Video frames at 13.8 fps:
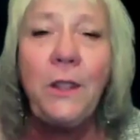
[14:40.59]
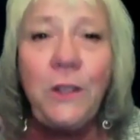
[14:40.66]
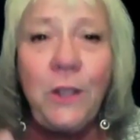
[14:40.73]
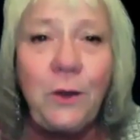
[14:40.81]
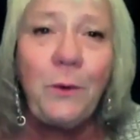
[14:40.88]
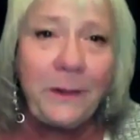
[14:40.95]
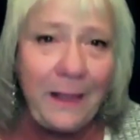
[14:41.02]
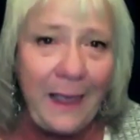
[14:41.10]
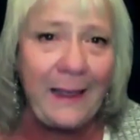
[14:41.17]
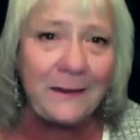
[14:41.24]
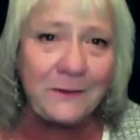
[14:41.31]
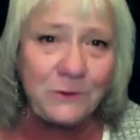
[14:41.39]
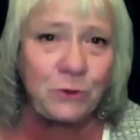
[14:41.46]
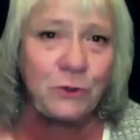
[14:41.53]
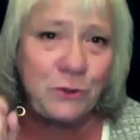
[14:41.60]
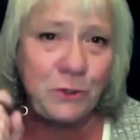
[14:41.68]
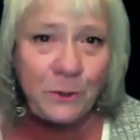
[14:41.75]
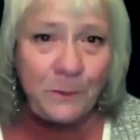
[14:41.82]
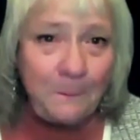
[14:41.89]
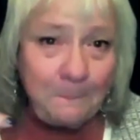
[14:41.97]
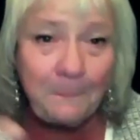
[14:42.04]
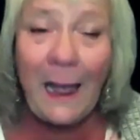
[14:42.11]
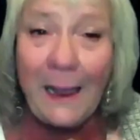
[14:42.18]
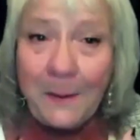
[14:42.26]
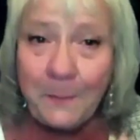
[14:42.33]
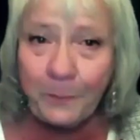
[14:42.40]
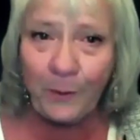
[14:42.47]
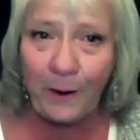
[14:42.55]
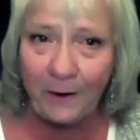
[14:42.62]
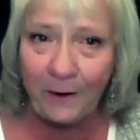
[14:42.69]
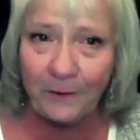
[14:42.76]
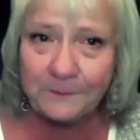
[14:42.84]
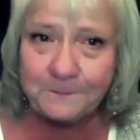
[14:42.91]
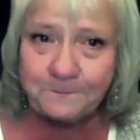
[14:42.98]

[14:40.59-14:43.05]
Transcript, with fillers: You were the answer to my prayer.